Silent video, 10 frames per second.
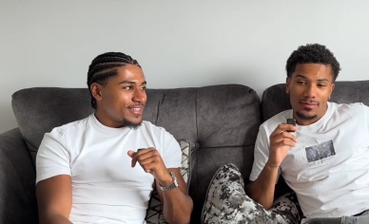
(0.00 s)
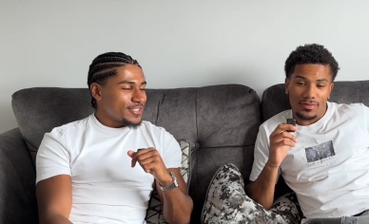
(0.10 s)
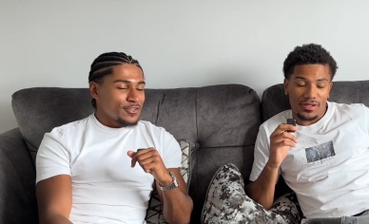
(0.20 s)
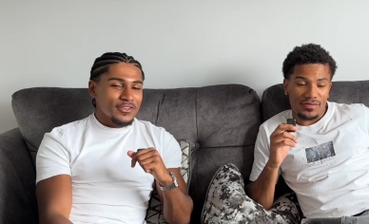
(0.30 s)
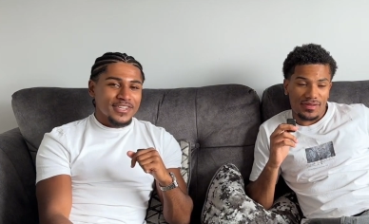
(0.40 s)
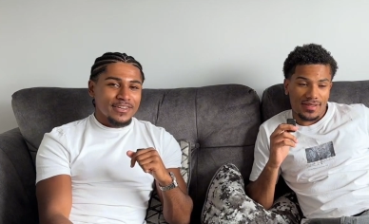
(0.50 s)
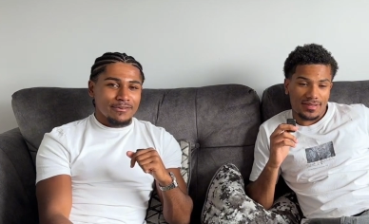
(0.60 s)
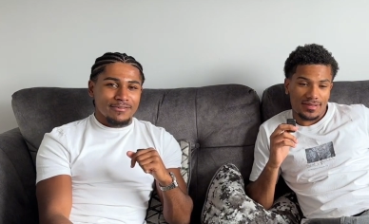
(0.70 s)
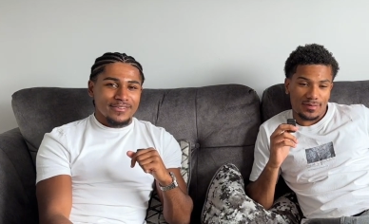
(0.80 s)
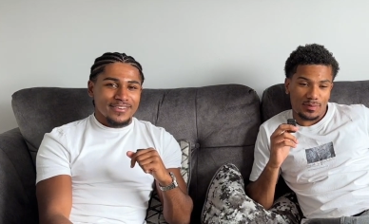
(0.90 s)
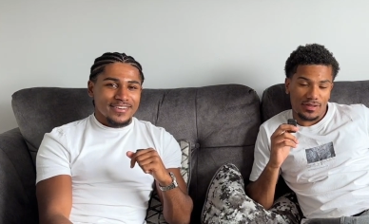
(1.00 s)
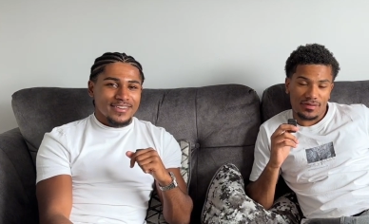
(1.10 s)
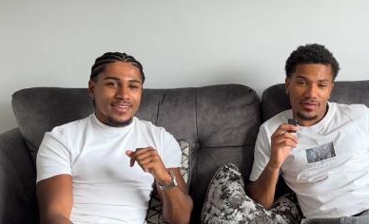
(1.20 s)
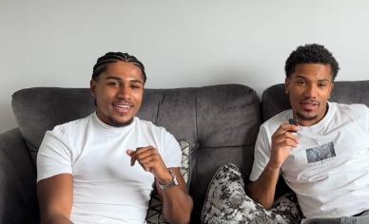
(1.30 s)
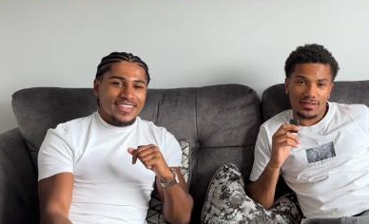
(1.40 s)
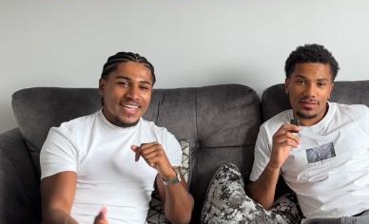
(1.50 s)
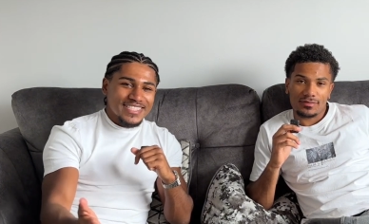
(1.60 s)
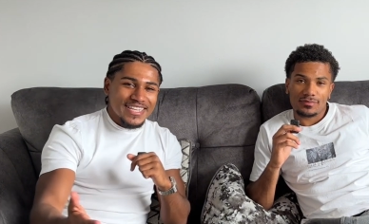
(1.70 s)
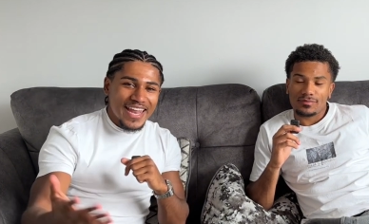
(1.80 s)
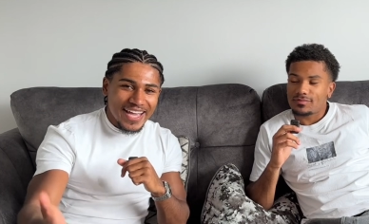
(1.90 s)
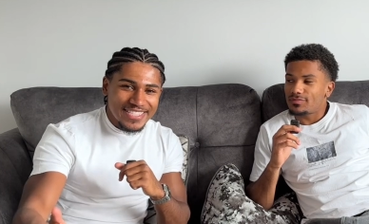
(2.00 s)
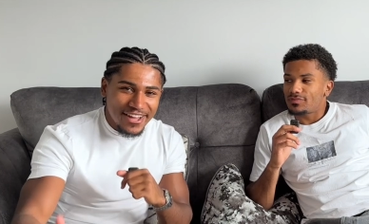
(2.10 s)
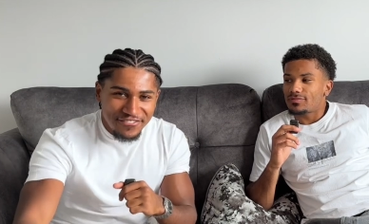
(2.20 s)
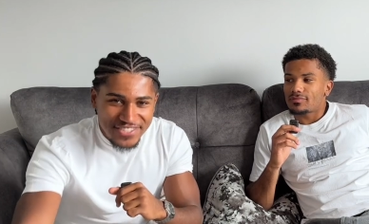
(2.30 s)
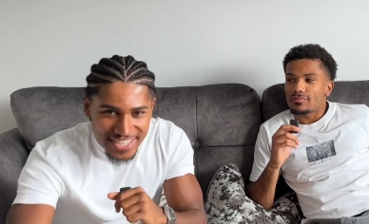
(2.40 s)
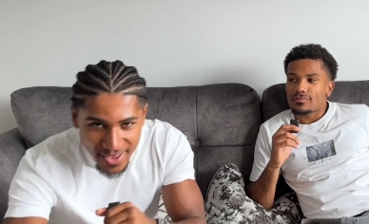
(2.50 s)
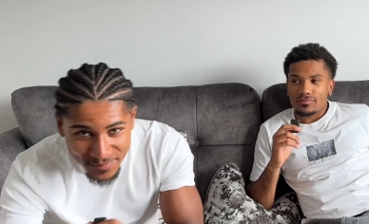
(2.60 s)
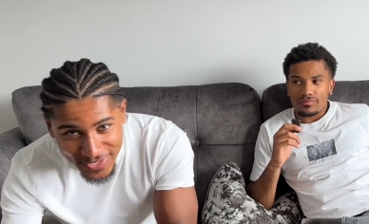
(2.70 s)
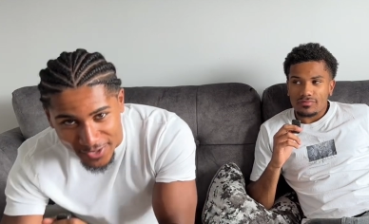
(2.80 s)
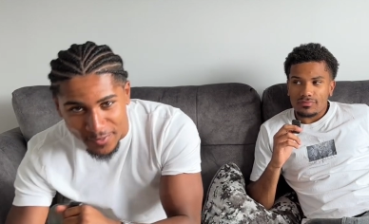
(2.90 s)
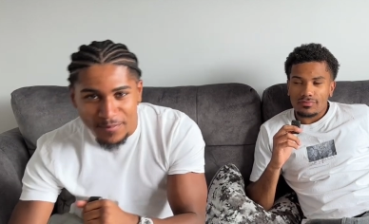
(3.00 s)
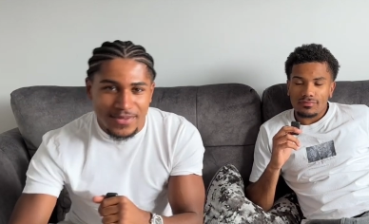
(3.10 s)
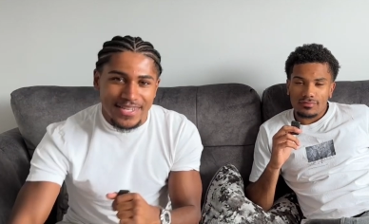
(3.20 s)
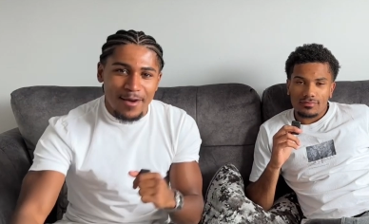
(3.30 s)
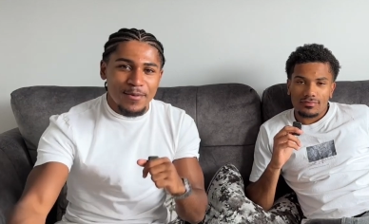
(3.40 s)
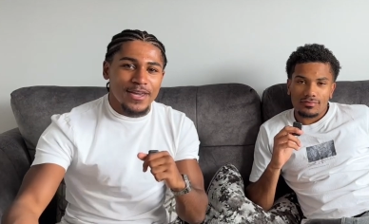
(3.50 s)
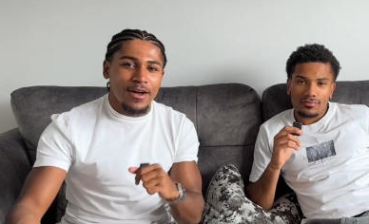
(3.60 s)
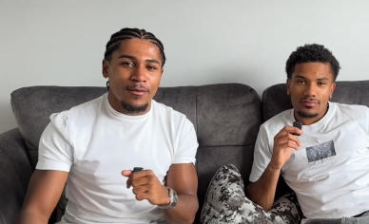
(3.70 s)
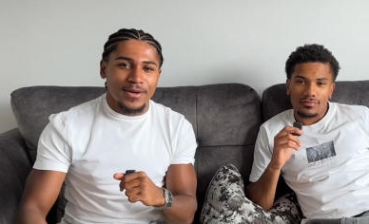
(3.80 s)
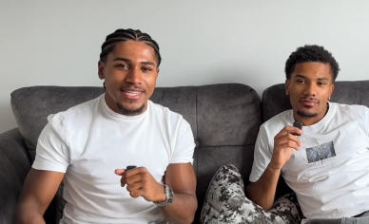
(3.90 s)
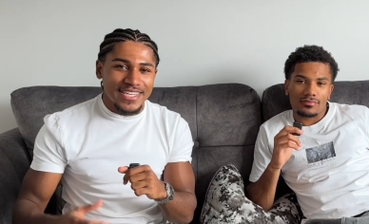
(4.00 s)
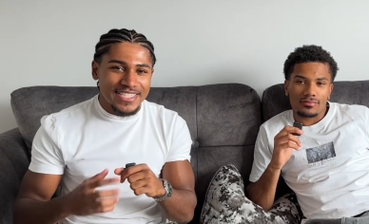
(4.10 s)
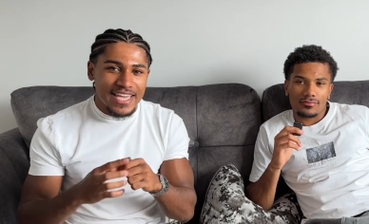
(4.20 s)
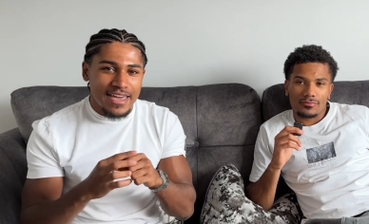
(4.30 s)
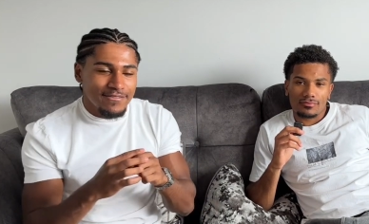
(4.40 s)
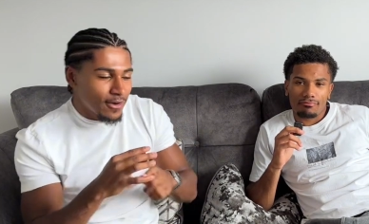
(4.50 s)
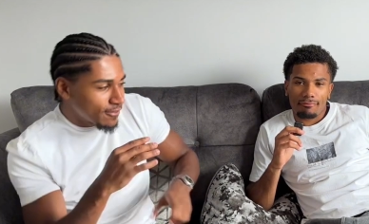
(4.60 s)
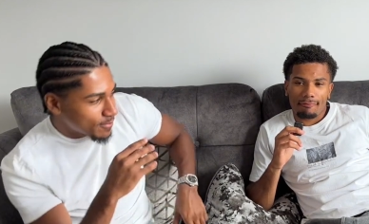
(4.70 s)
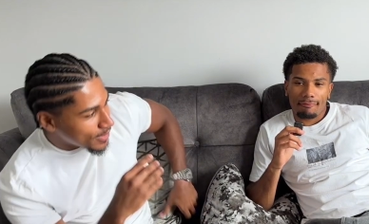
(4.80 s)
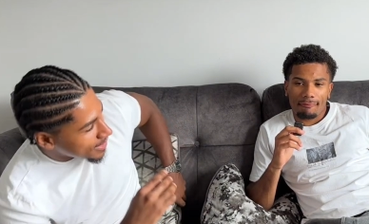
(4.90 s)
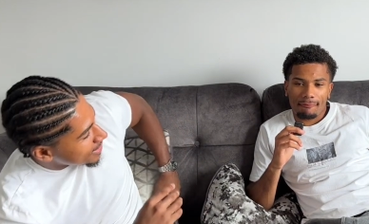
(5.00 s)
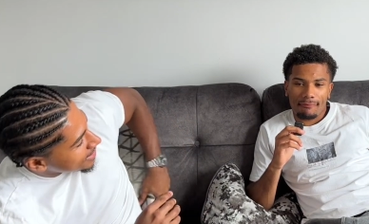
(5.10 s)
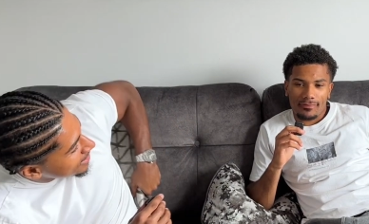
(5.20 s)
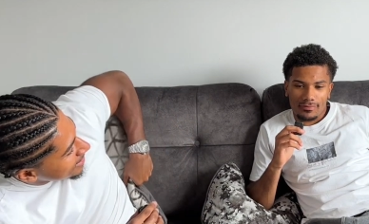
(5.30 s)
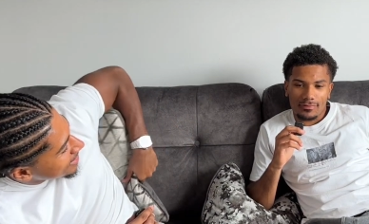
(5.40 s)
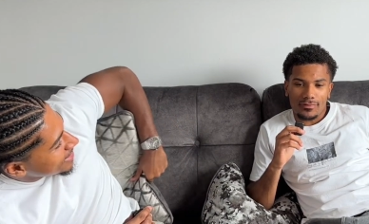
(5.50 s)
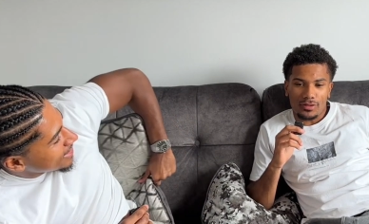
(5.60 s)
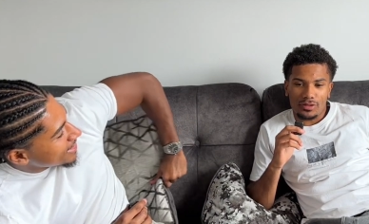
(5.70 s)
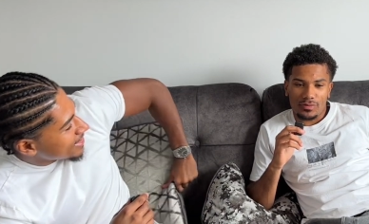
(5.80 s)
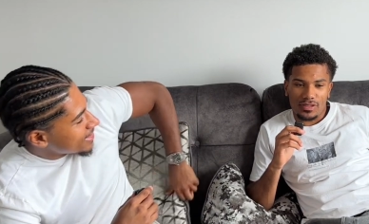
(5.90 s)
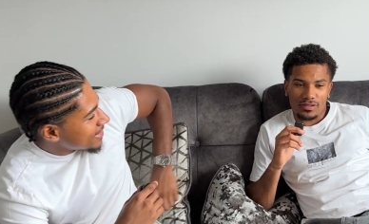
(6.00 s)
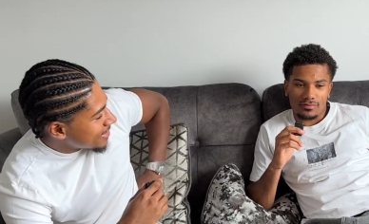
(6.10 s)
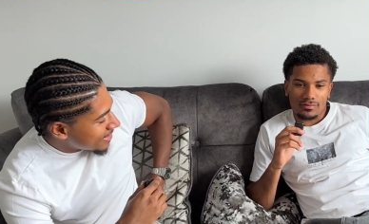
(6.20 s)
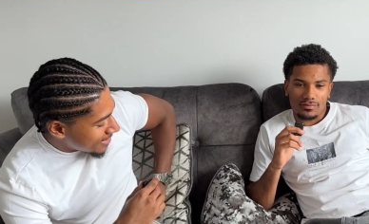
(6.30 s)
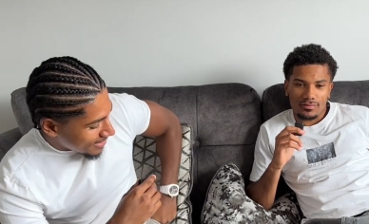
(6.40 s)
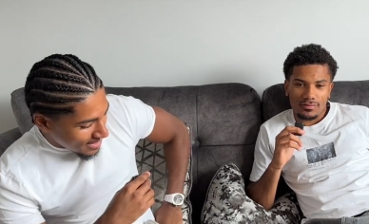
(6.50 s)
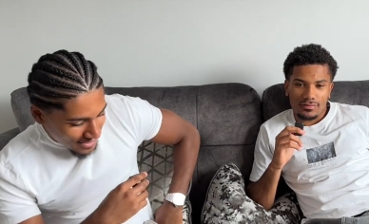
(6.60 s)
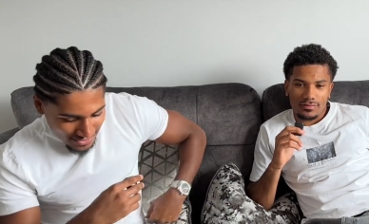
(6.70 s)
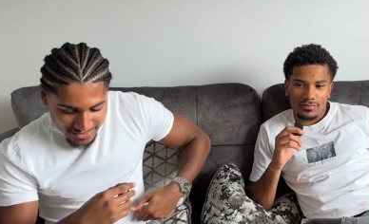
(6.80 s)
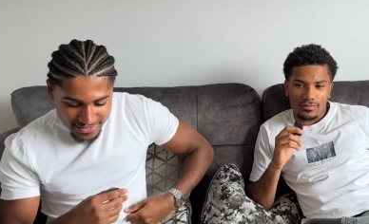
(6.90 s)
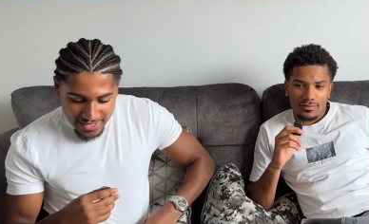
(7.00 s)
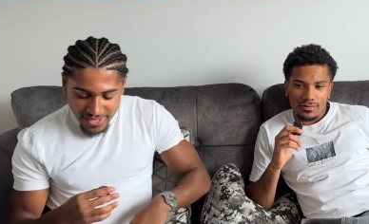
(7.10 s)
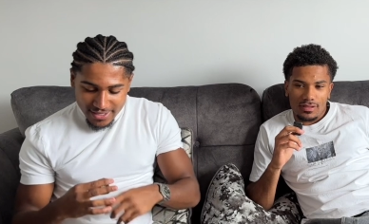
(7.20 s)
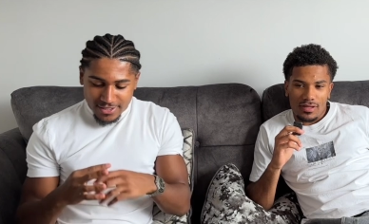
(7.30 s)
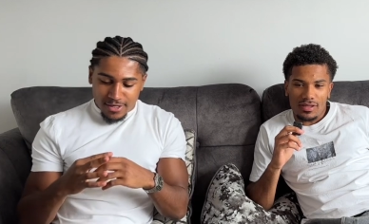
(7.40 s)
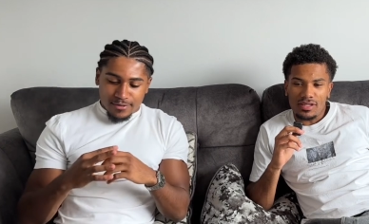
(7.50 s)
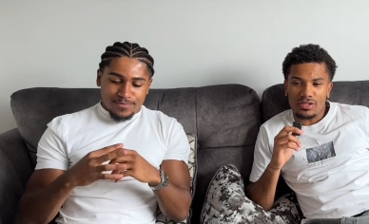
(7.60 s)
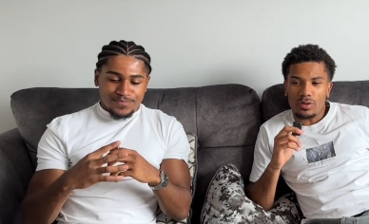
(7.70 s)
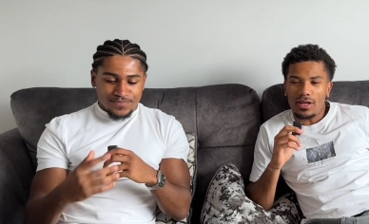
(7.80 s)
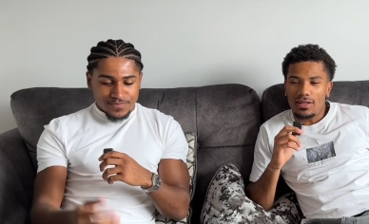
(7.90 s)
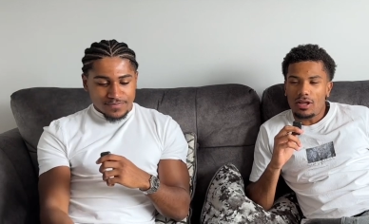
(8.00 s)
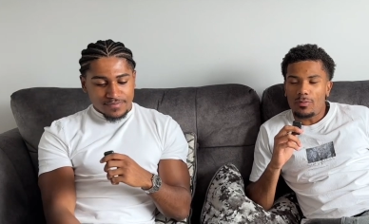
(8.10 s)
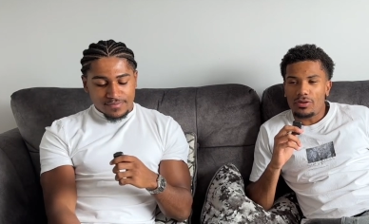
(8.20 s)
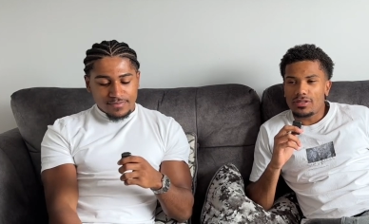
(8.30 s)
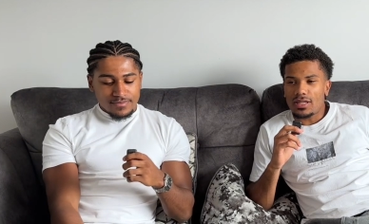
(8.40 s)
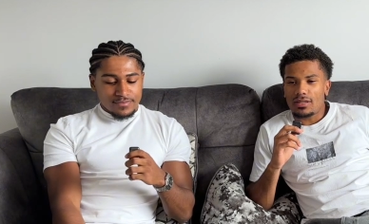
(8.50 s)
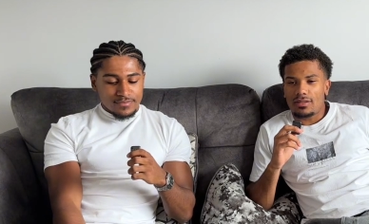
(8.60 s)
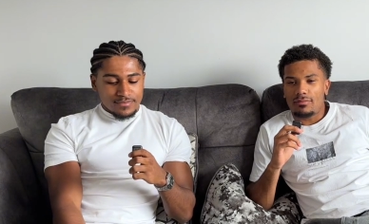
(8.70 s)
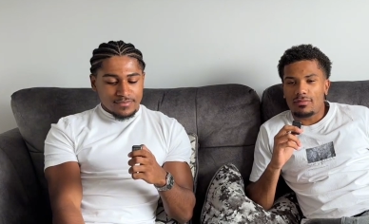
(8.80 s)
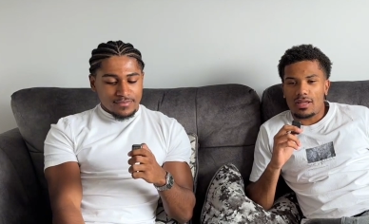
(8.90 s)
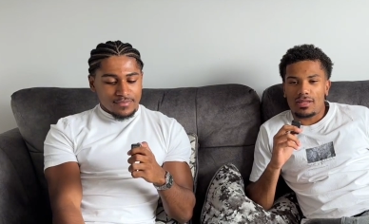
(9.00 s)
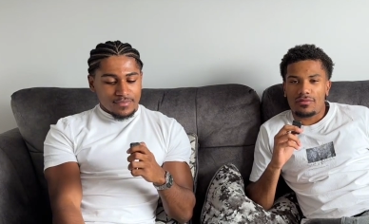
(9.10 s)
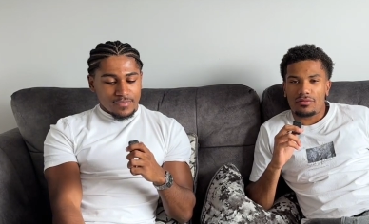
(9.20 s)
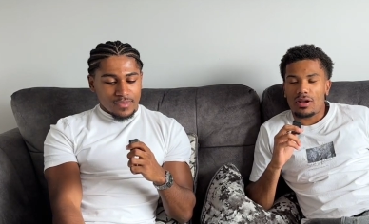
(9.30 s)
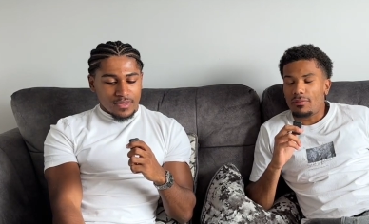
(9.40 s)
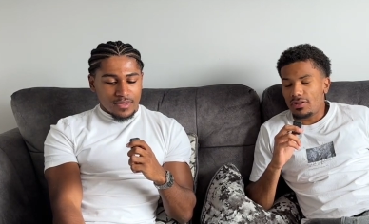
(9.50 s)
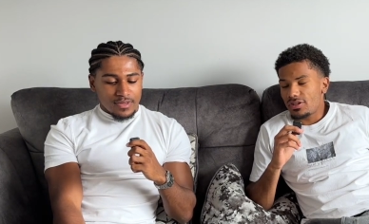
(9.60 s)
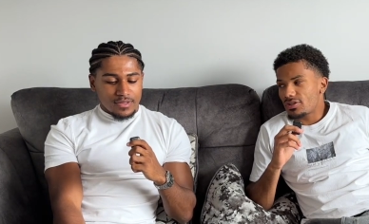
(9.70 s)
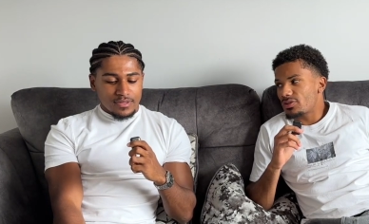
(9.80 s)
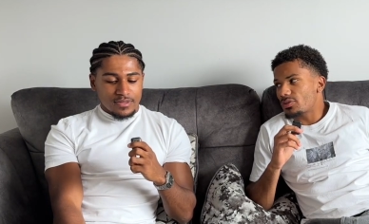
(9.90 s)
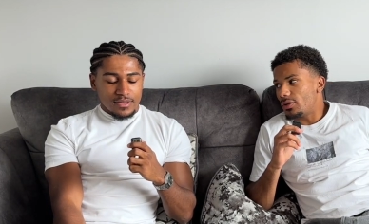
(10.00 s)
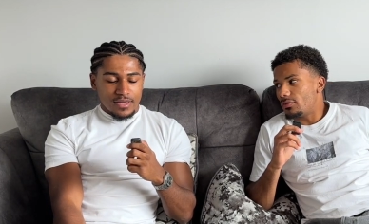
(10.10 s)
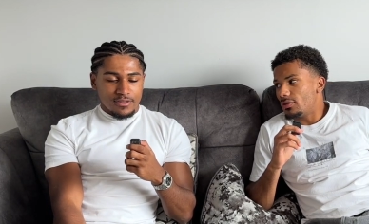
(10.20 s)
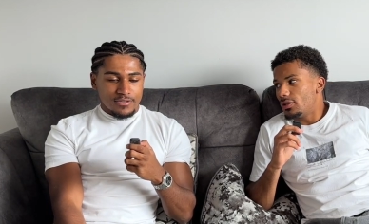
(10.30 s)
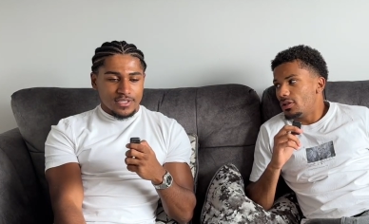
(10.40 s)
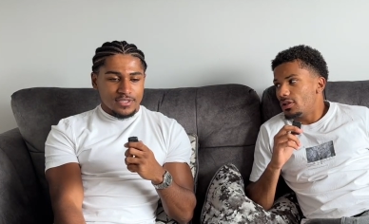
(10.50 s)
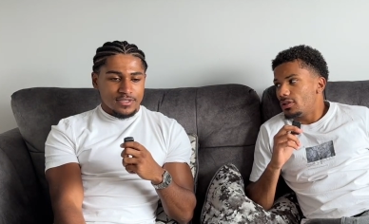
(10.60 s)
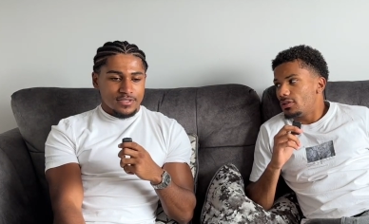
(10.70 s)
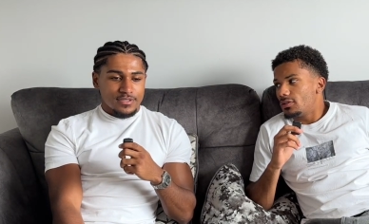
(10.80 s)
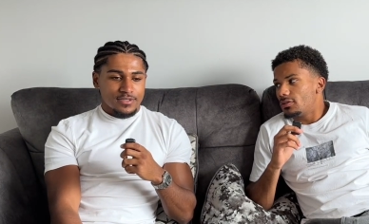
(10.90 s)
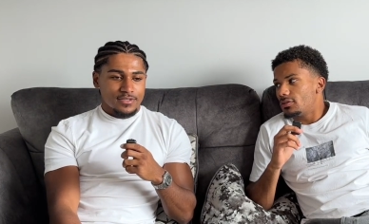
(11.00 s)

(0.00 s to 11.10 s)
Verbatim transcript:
Speaker 1: It's a Perfect. done deal. Perfect. That's the next alpha set meet up there we go. And you need to get involved, boys.
Speaker 2: Hundred percent. Yeah, so, I think there's quite a lot of boys that um, like live around Manchester as well. Yeah, there
Speaker 1: is.